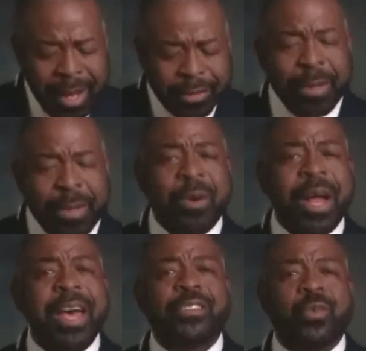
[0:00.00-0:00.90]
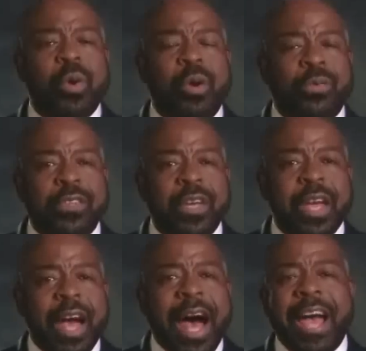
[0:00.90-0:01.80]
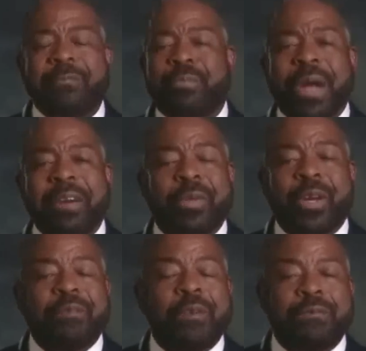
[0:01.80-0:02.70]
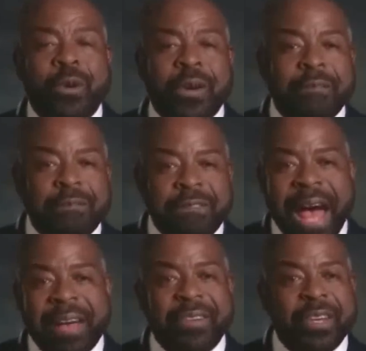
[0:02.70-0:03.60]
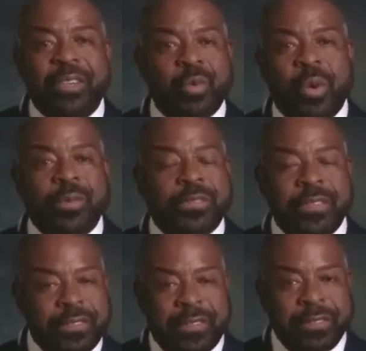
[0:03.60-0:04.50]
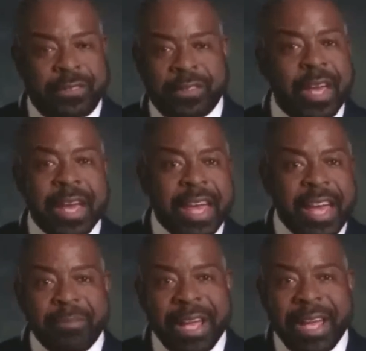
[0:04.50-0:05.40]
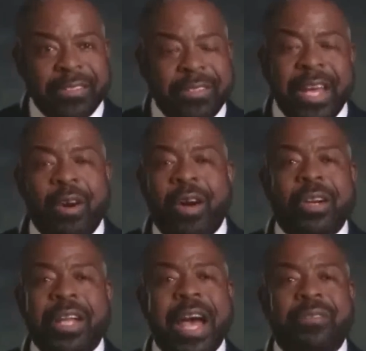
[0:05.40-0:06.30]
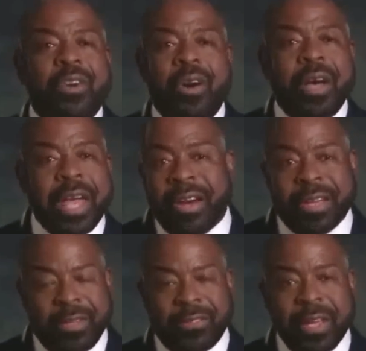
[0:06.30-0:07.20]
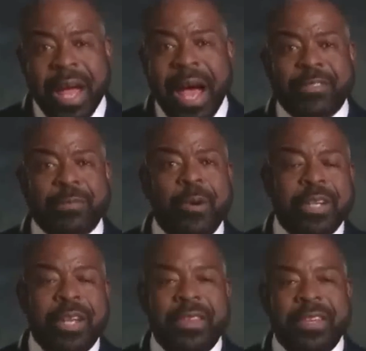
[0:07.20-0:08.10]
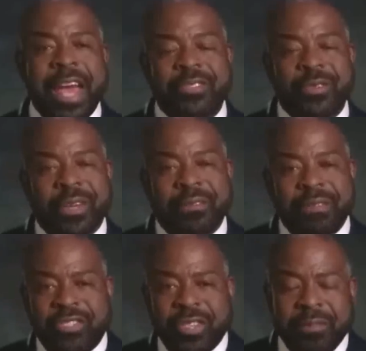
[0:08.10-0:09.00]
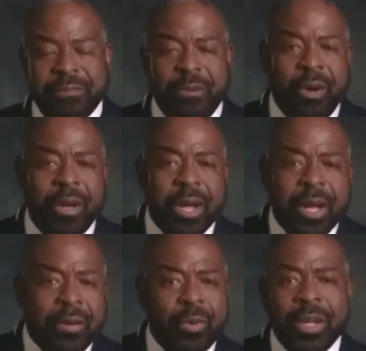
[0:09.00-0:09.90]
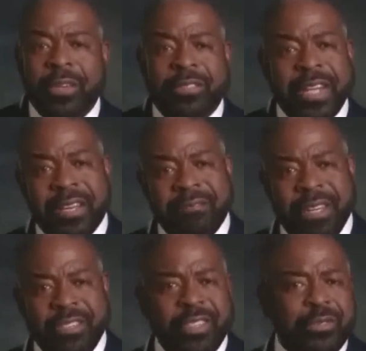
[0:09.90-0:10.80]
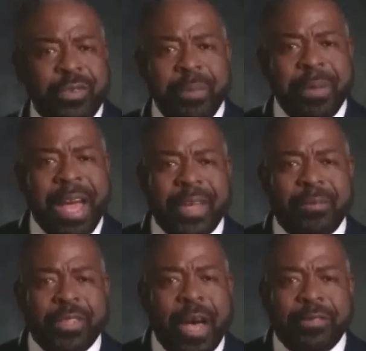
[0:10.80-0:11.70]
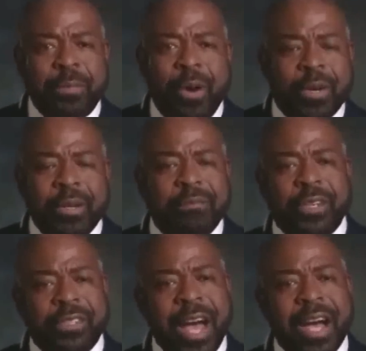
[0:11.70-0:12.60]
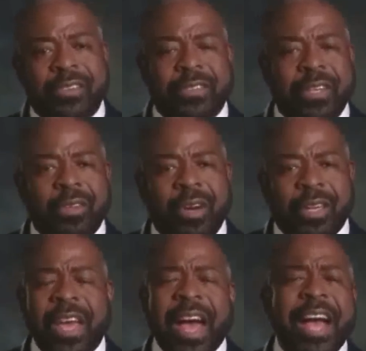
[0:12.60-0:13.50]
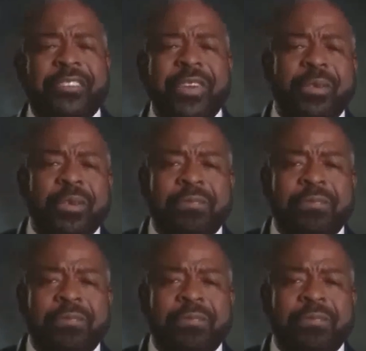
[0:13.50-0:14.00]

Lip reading: to memorize quotes. I have probably over 400 to 500 quotes and statistics in my head in all kind of areas. I've spoken at the National Convention for real estate conventions, RE/MAX. I've spoken for doctors and lawyers. I trained over